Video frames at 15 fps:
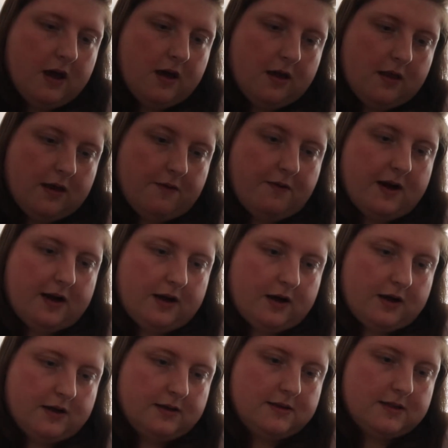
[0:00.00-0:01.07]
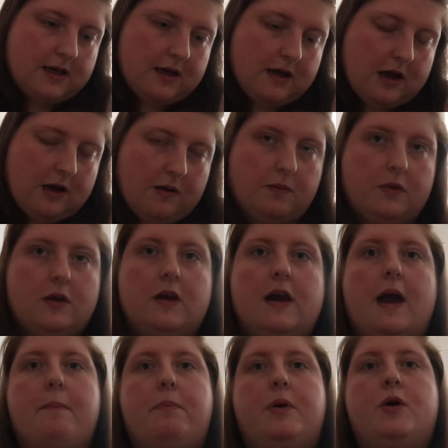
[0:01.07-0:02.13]
They're really nice. You
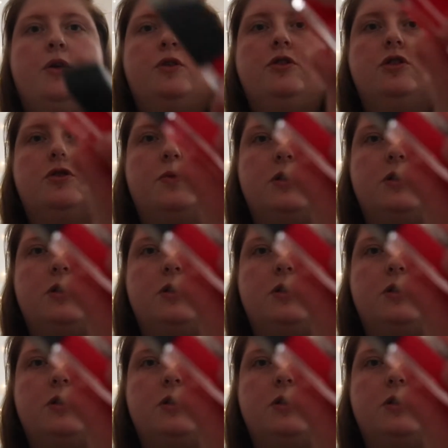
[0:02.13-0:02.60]
get Punch, which